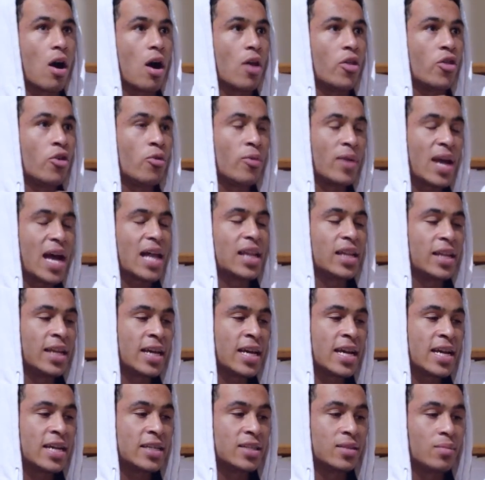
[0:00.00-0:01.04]
The reality
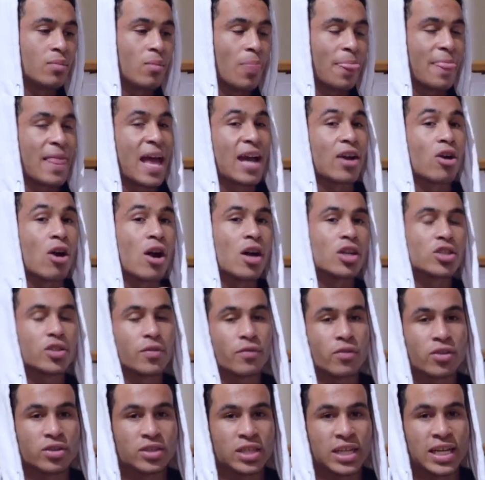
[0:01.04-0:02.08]
is that
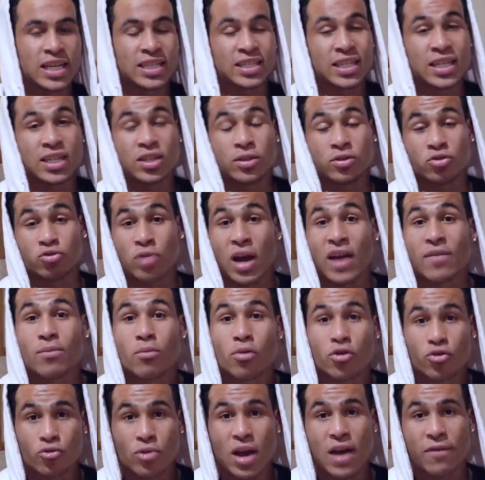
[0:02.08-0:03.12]
controversy is going to drive
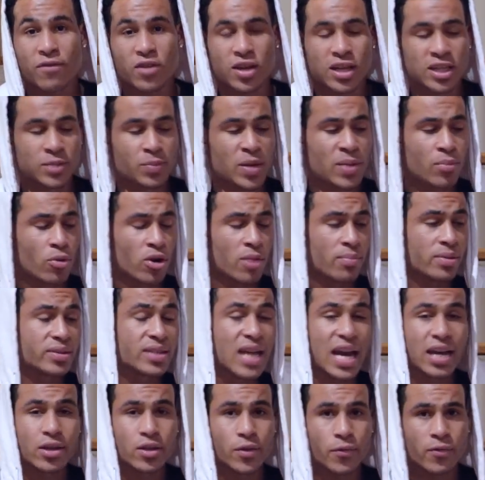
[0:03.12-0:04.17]
more traffic because people are going to be
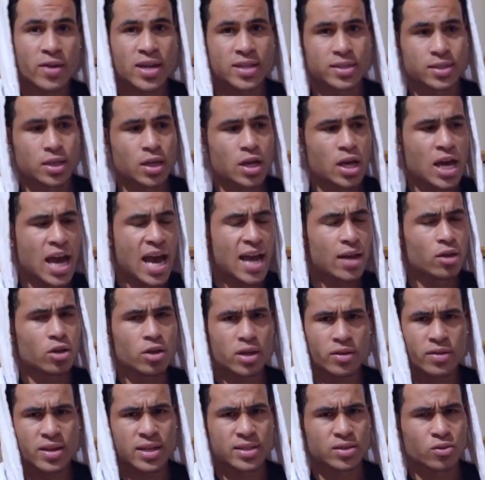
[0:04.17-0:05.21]
tagging their friends. hey, look
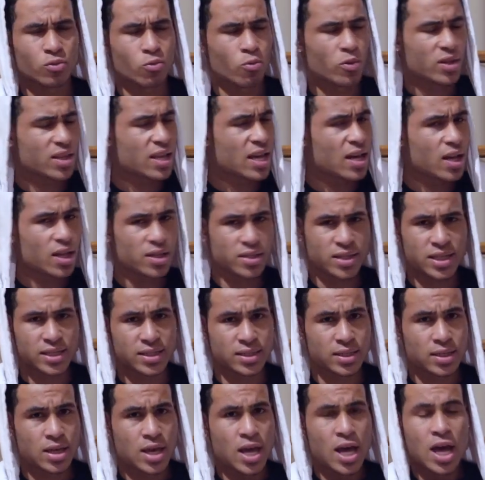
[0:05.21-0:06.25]
at this. What the hell is
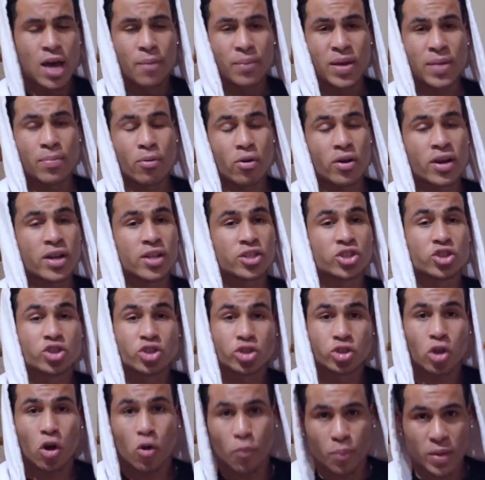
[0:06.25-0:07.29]
this? People are going to
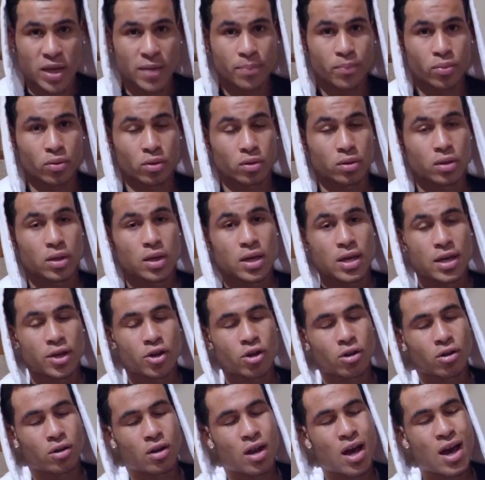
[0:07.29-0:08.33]
show people.
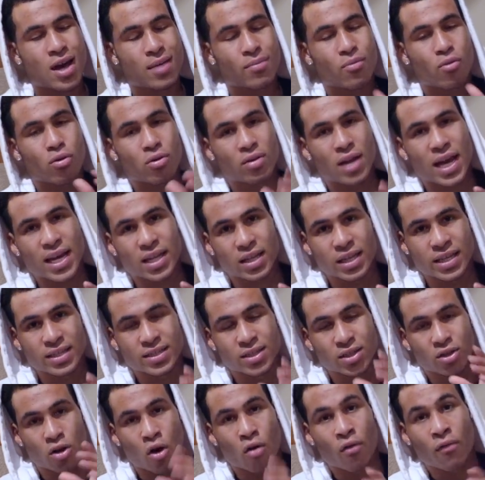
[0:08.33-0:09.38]
You're a lot more likely
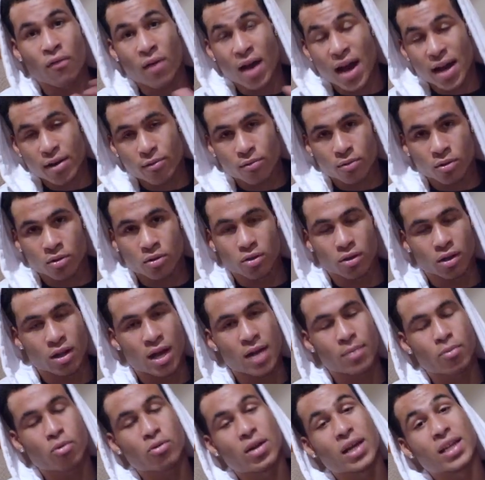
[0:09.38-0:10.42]
to go viral, a
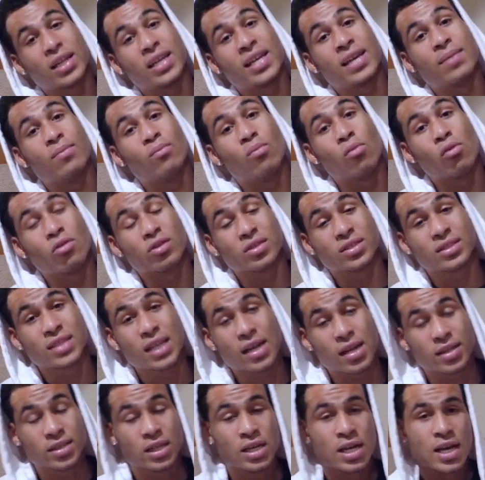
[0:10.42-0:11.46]
lot more likely to get more
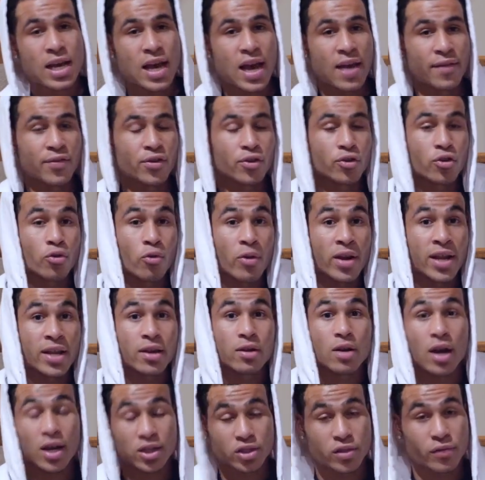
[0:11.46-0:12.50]
sales if you're creating
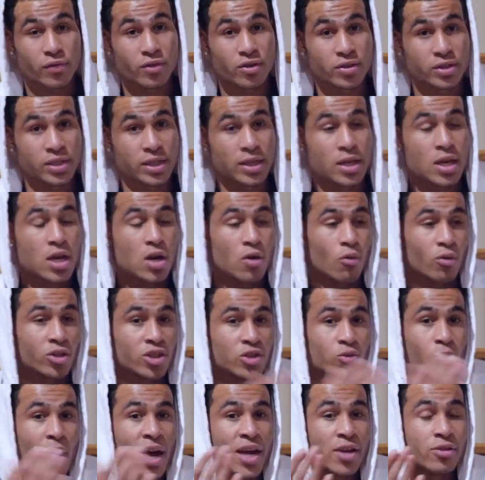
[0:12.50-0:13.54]
controversy, which
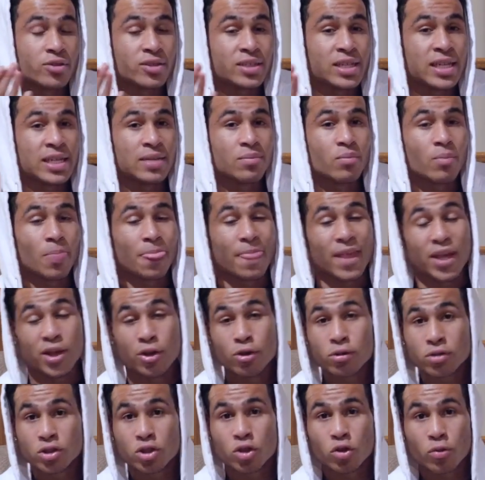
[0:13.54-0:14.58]
is why you see
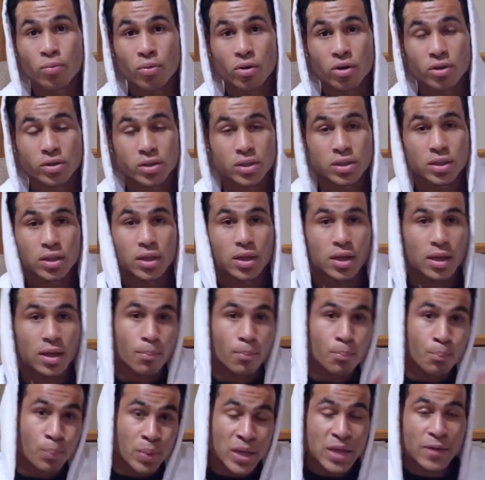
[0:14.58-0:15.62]
YouTubers
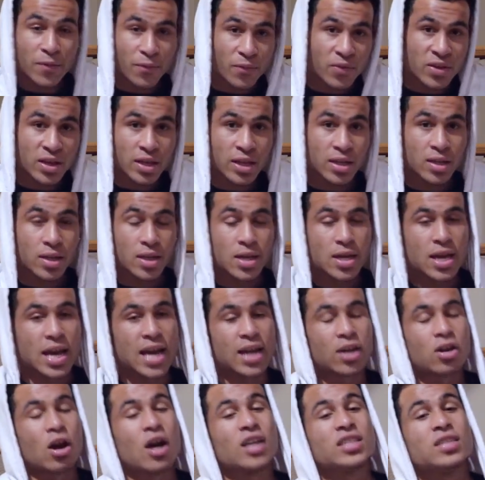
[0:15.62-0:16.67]
beefing
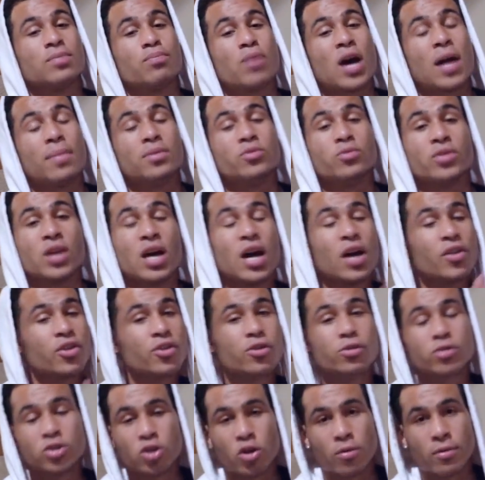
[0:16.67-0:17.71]
and causing problems with other
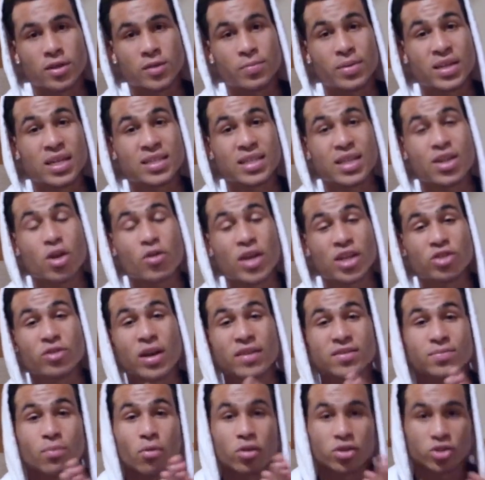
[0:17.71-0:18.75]
YouTubers because they know that
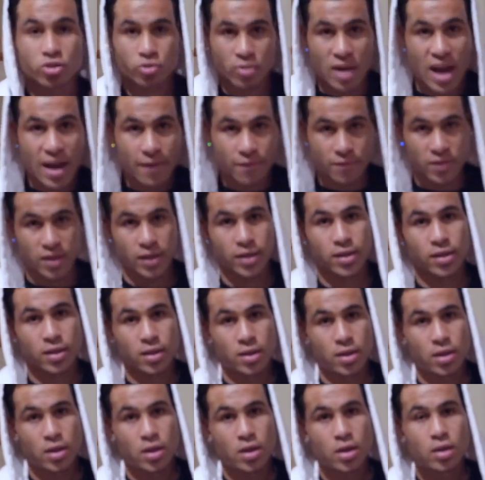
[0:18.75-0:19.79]
drives more traffic.
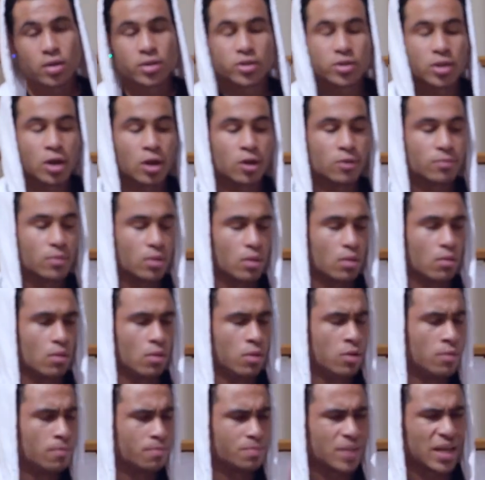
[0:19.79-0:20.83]
So
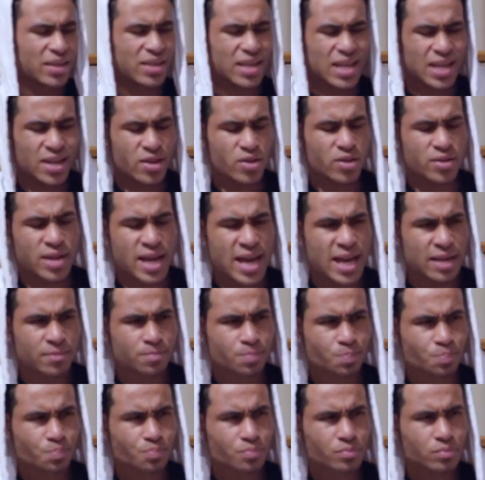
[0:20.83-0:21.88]
at the end of the day,
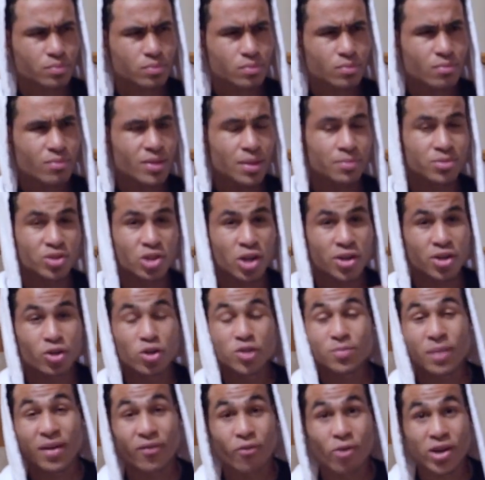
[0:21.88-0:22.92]
I'm starting to
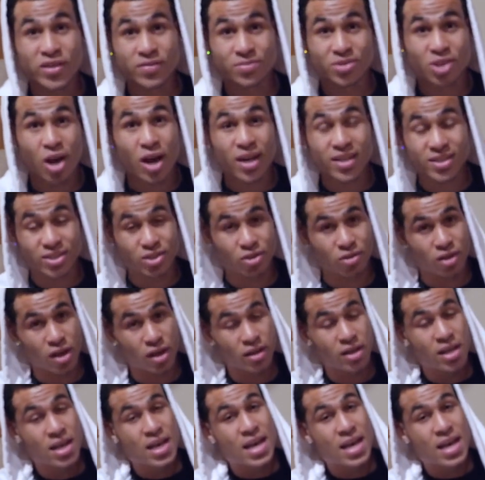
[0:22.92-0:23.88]
lose my voice from talking so long.